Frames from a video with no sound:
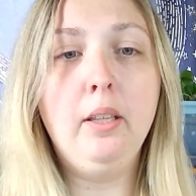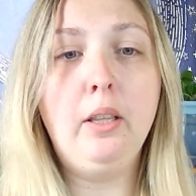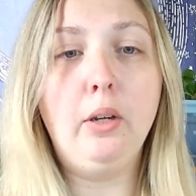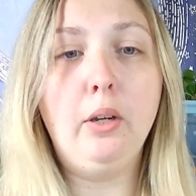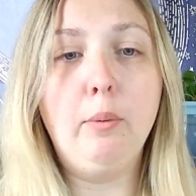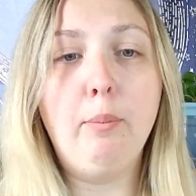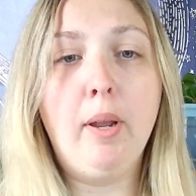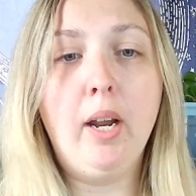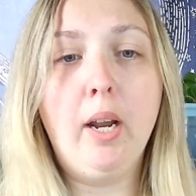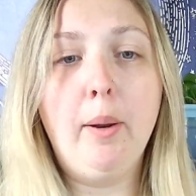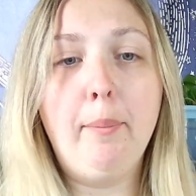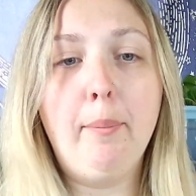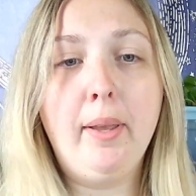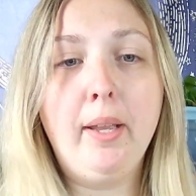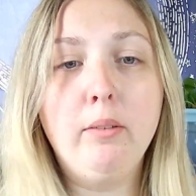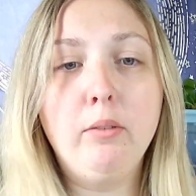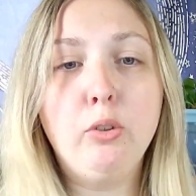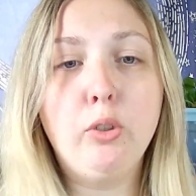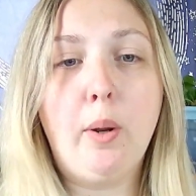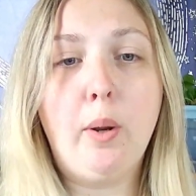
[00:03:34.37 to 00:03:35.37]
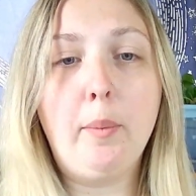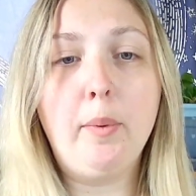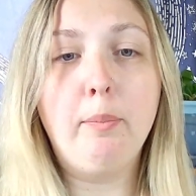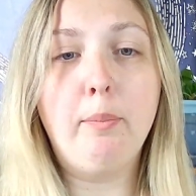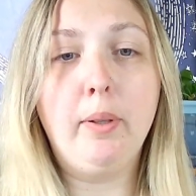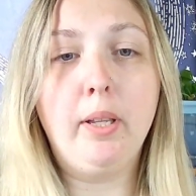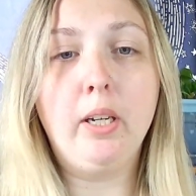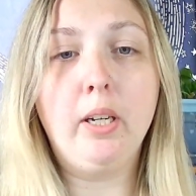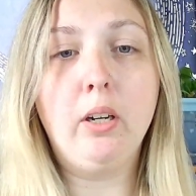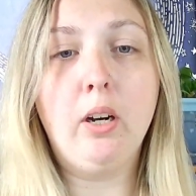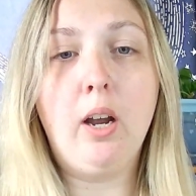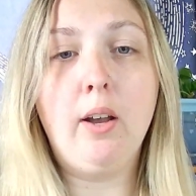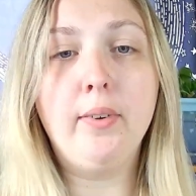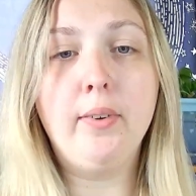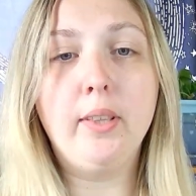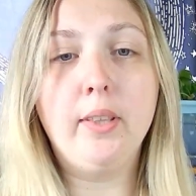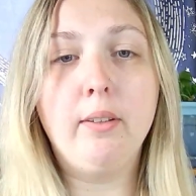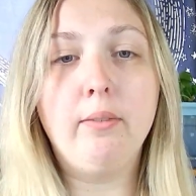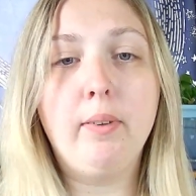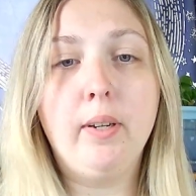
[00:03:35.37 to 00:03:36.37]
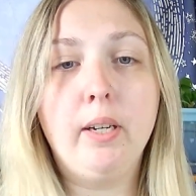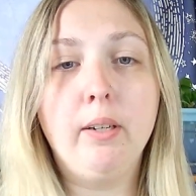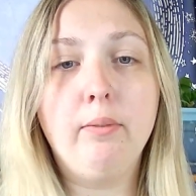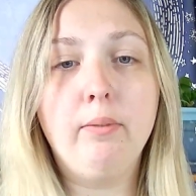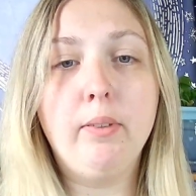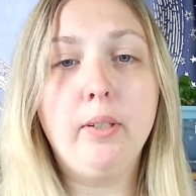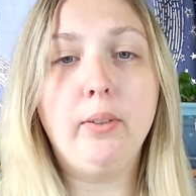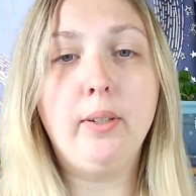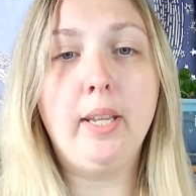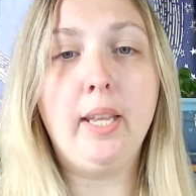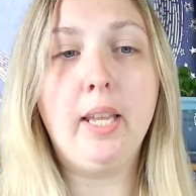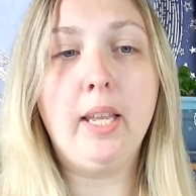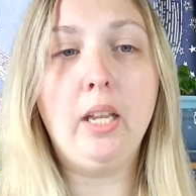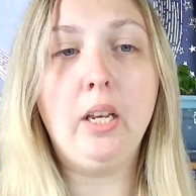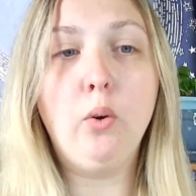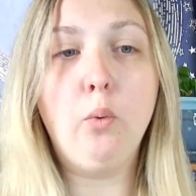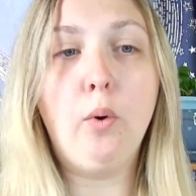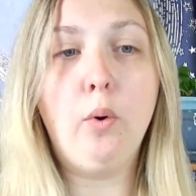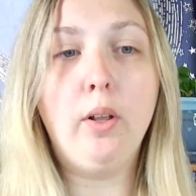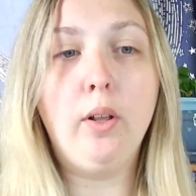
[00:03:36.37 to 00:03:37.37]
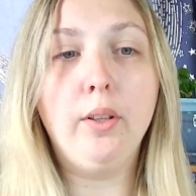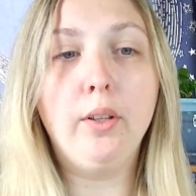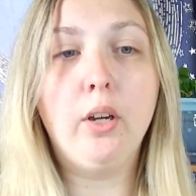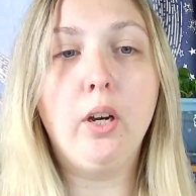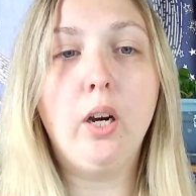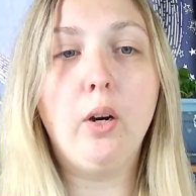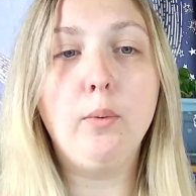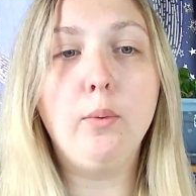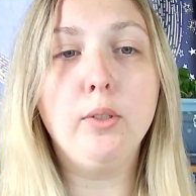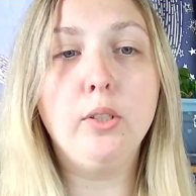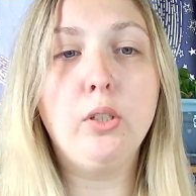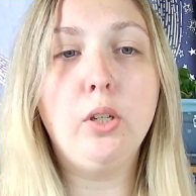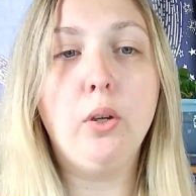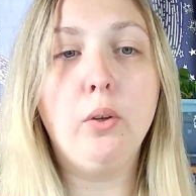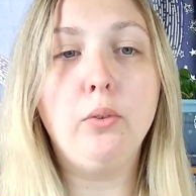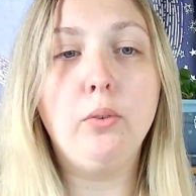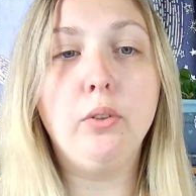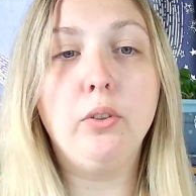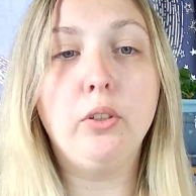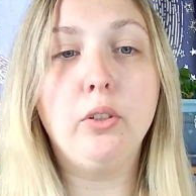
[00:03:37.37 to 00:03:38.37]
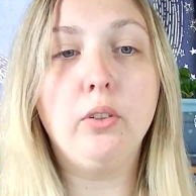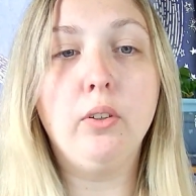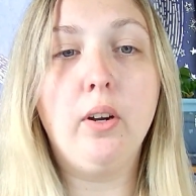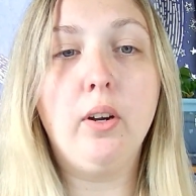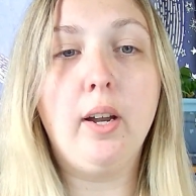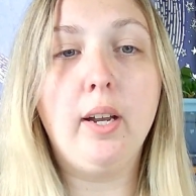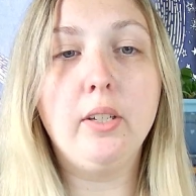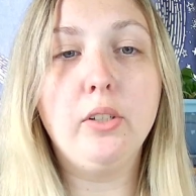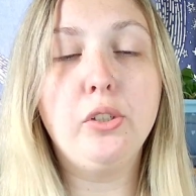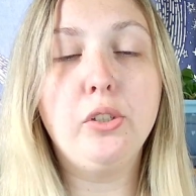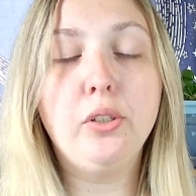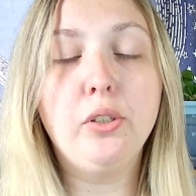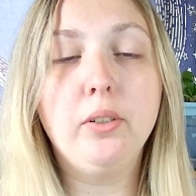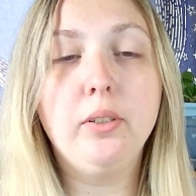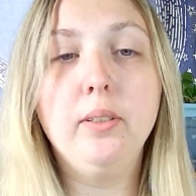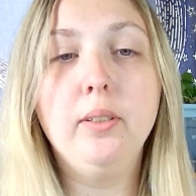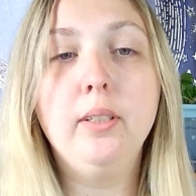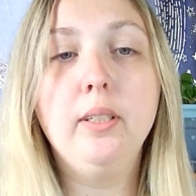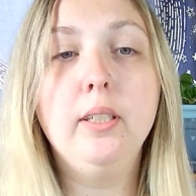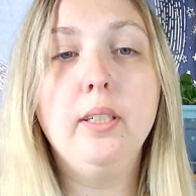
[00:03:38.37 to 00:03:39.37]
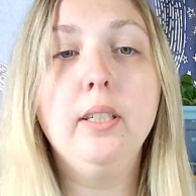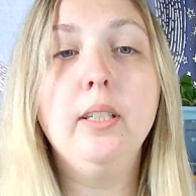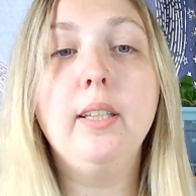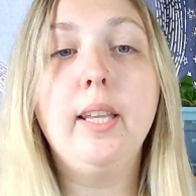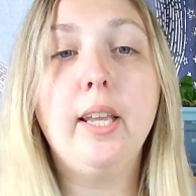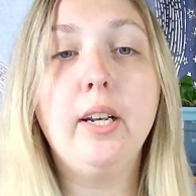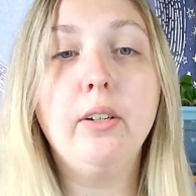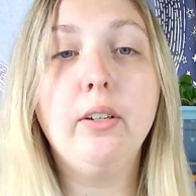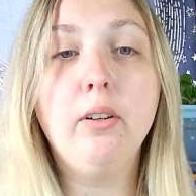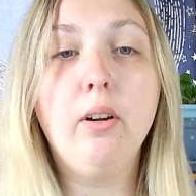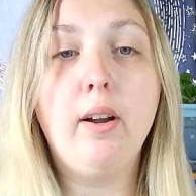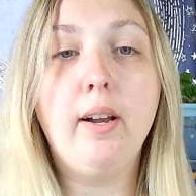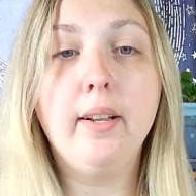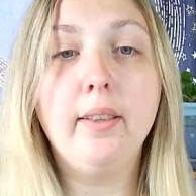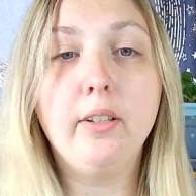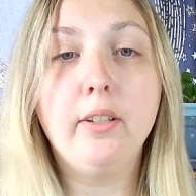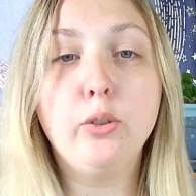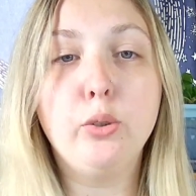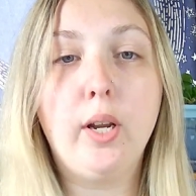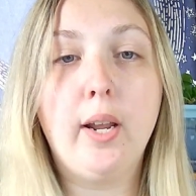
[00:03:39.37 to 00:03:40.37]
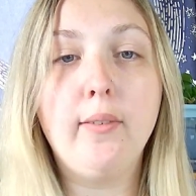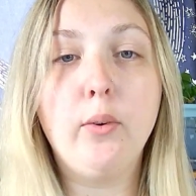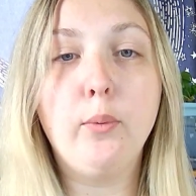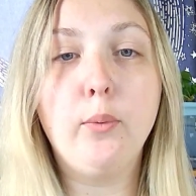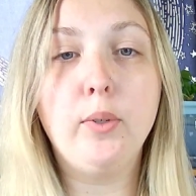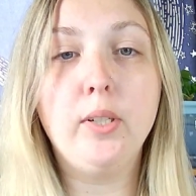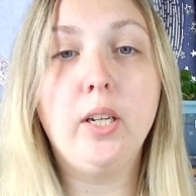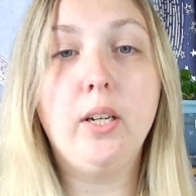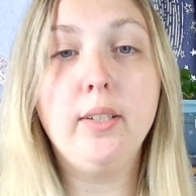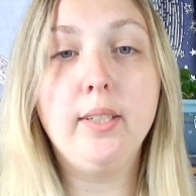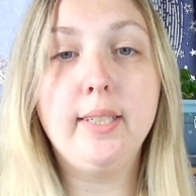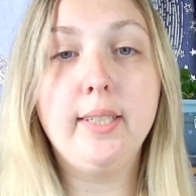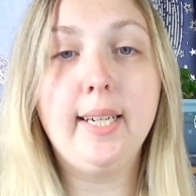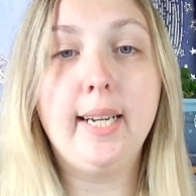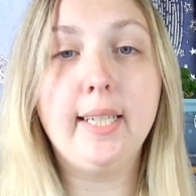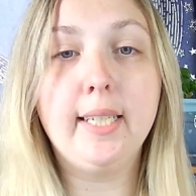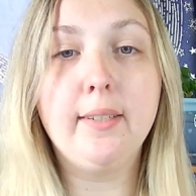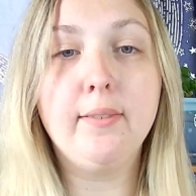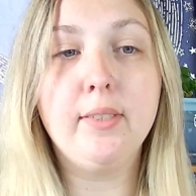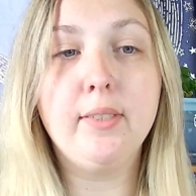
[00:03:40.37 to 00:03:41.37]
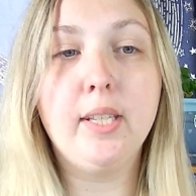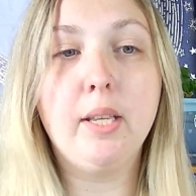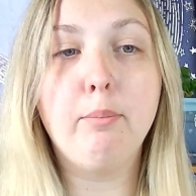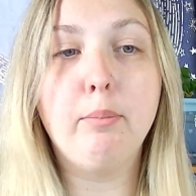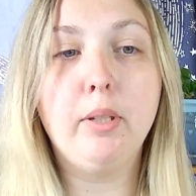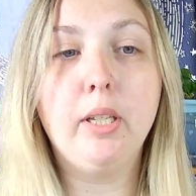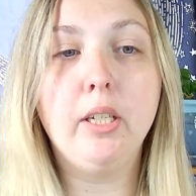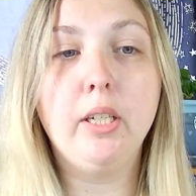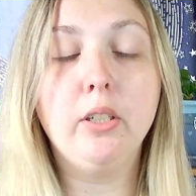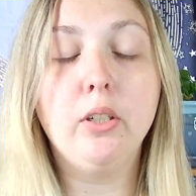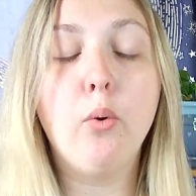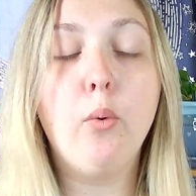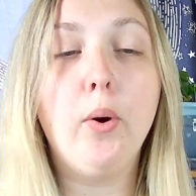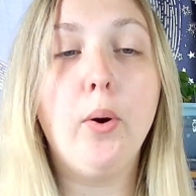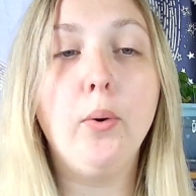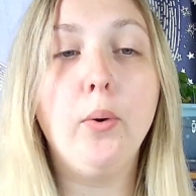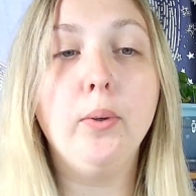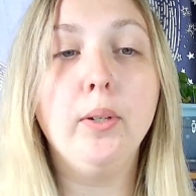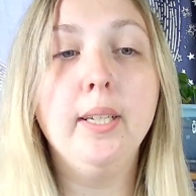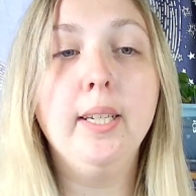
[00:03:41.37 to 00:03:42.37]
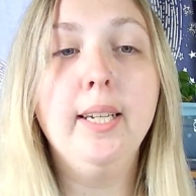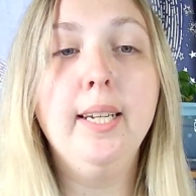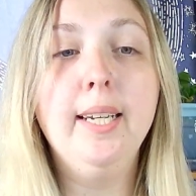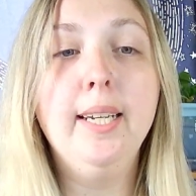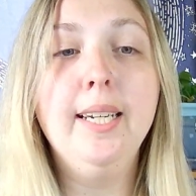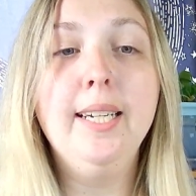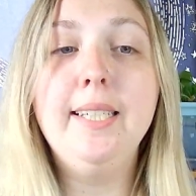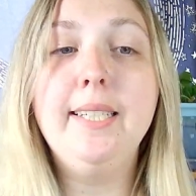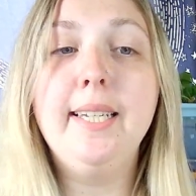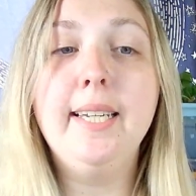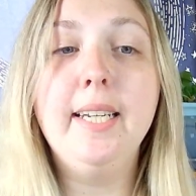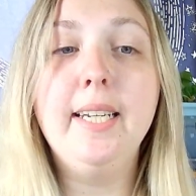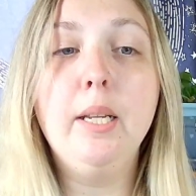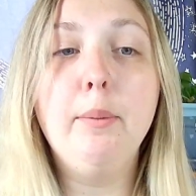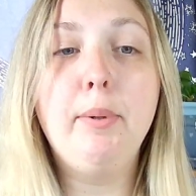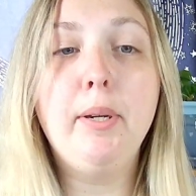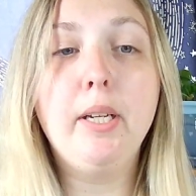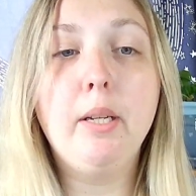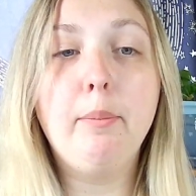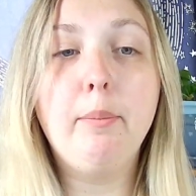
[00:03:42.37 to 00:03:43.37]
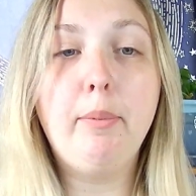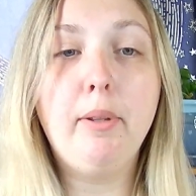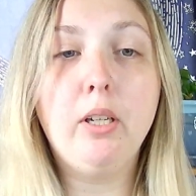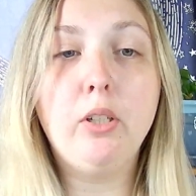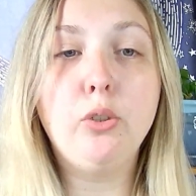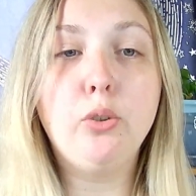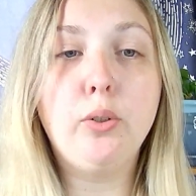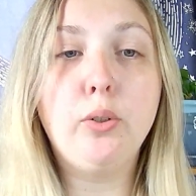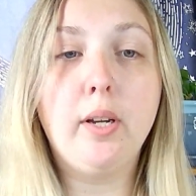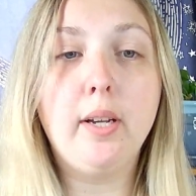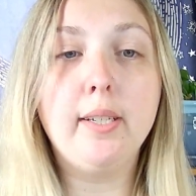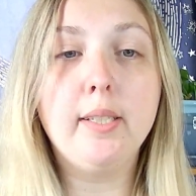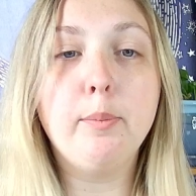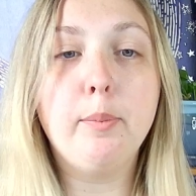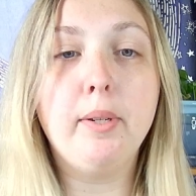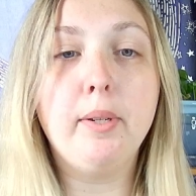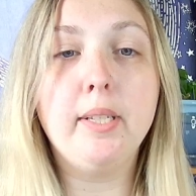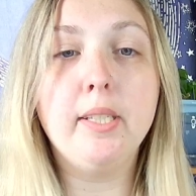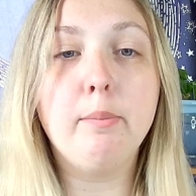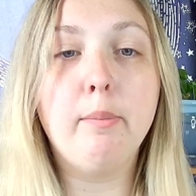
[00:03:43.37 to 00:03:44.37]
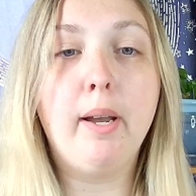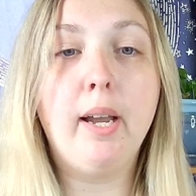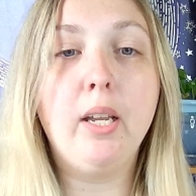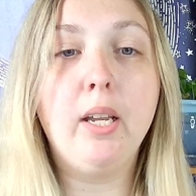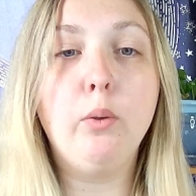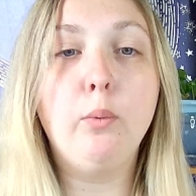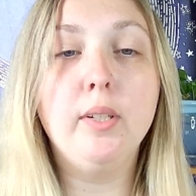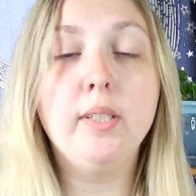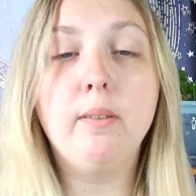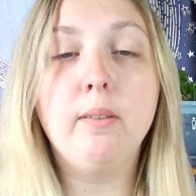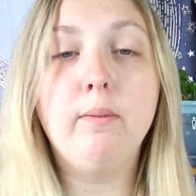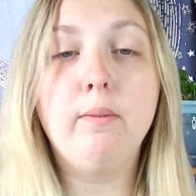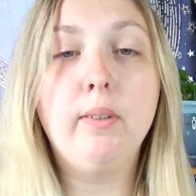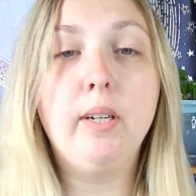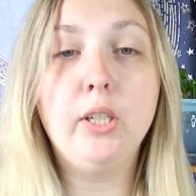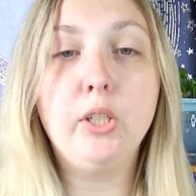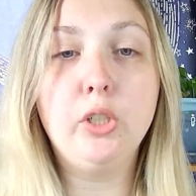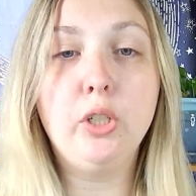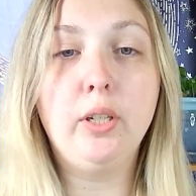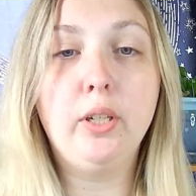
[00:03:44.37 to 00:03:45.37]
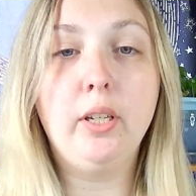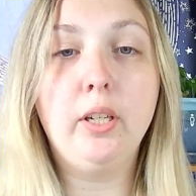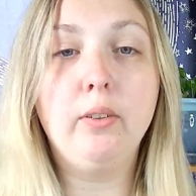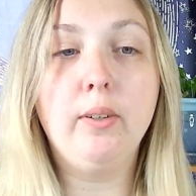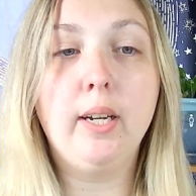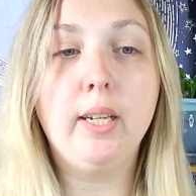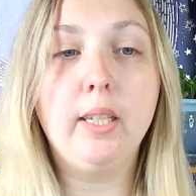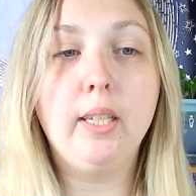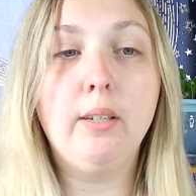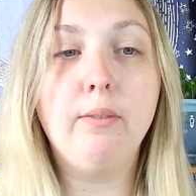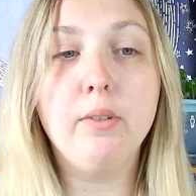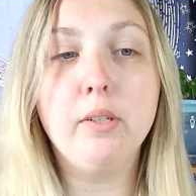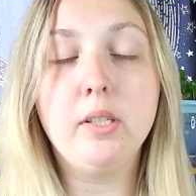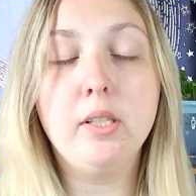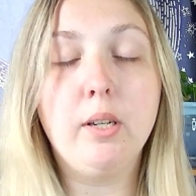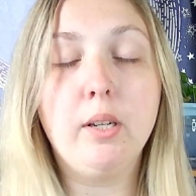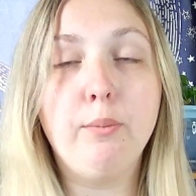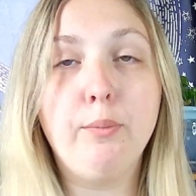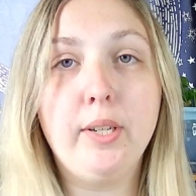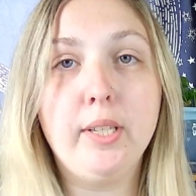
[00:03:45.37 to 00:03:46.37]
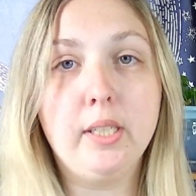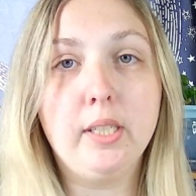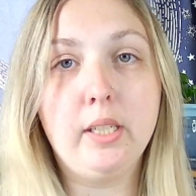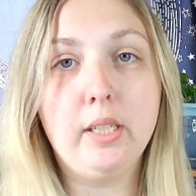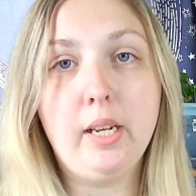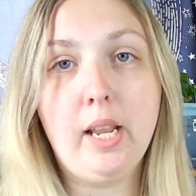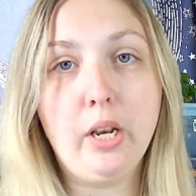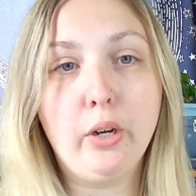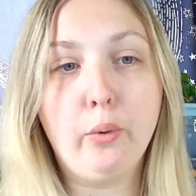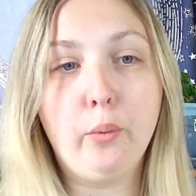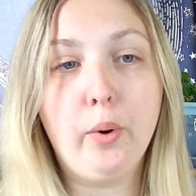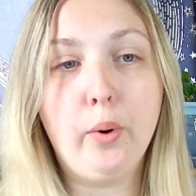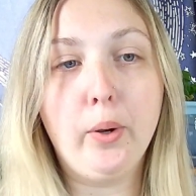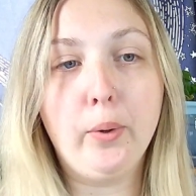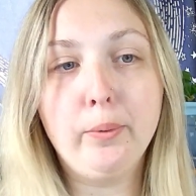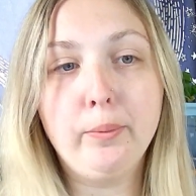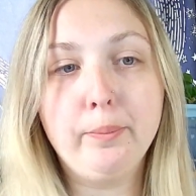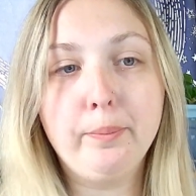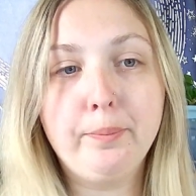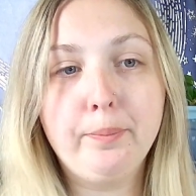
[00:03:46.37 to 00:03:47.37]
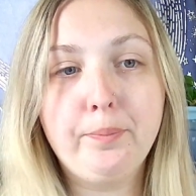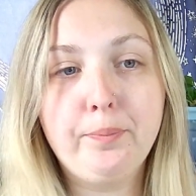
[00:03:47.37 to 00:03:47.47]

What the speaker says: The repairman dropped Blair off at the Fairfield Inn while the car was towed to the garage. Later on, the driver would tell detectives that Blair, quote, didn't appear to be on drugs, but his mind wasn't functioning correctly for some reason, end quote.